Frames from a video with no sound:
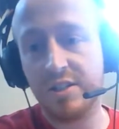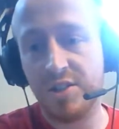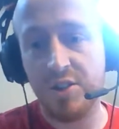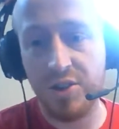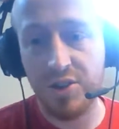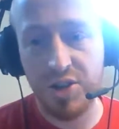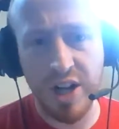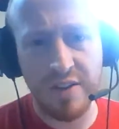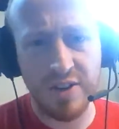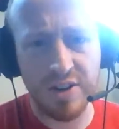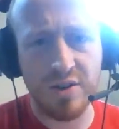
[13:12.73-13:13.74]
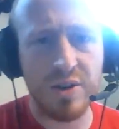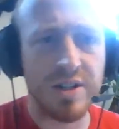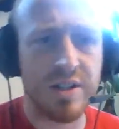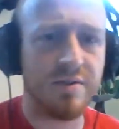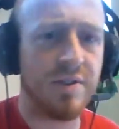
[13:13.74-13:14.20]
So you should have your
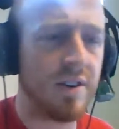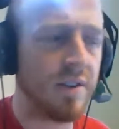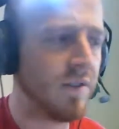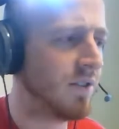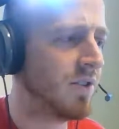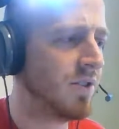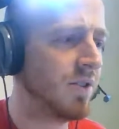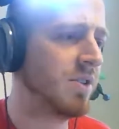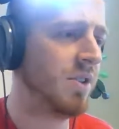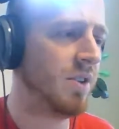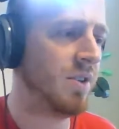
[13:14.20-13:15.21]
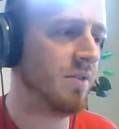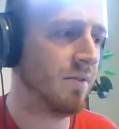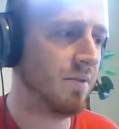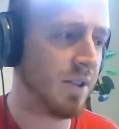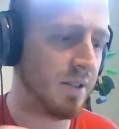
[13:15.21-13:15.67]
quiz in front of you too, just so
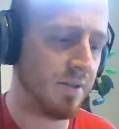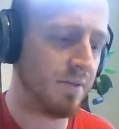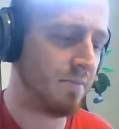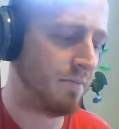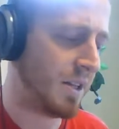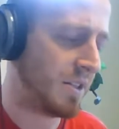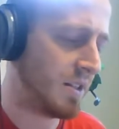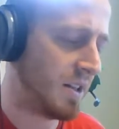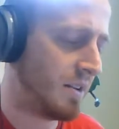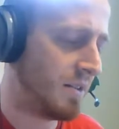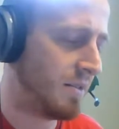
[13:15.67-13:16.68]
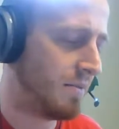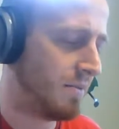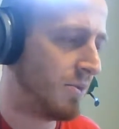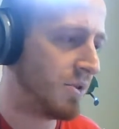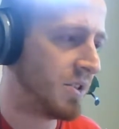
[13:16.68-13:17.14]
this makes a lot
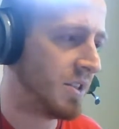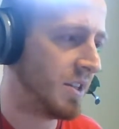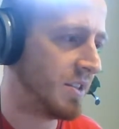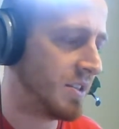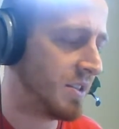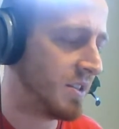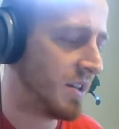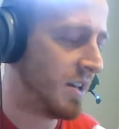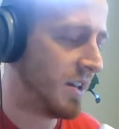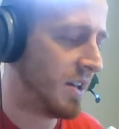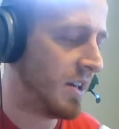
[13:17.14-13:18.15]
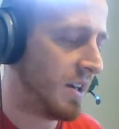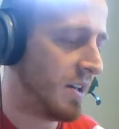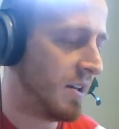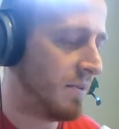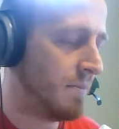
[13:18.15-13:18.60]
more sense.
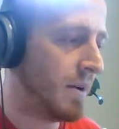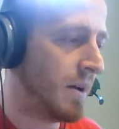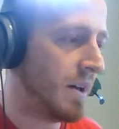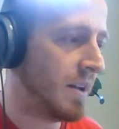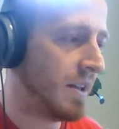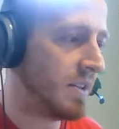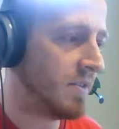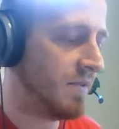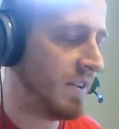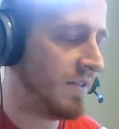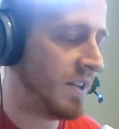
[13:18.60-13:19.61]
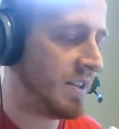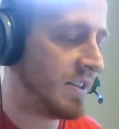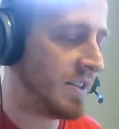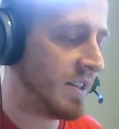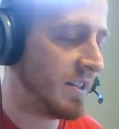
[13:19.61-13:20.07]
But it's 50
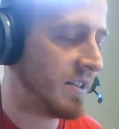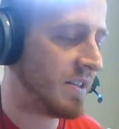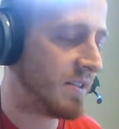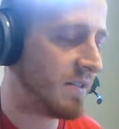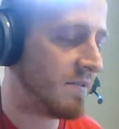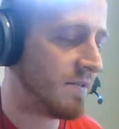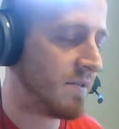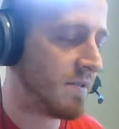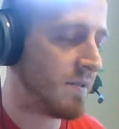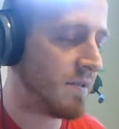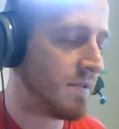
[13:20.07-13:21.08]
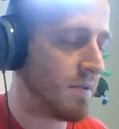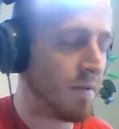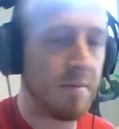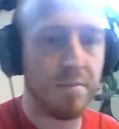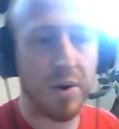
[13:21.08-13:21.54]
cents
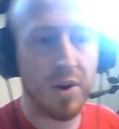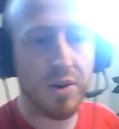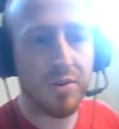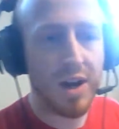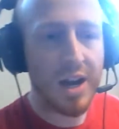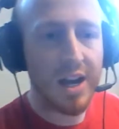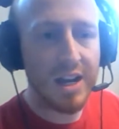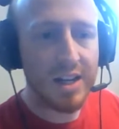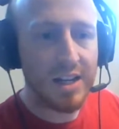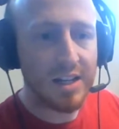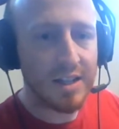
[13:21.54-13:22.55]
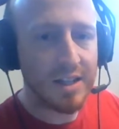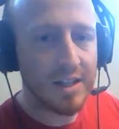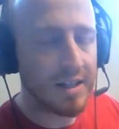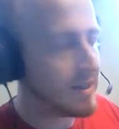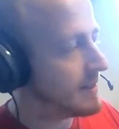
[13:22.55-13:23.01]
per ride,
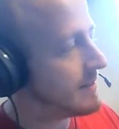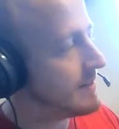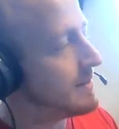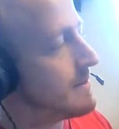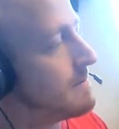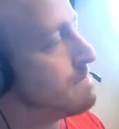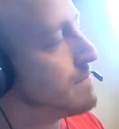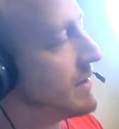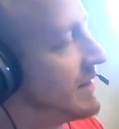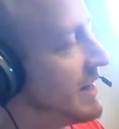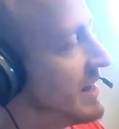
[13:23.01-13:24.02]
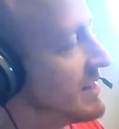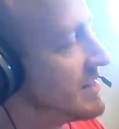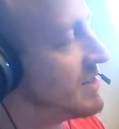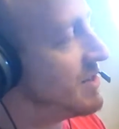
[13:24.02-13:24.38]
plus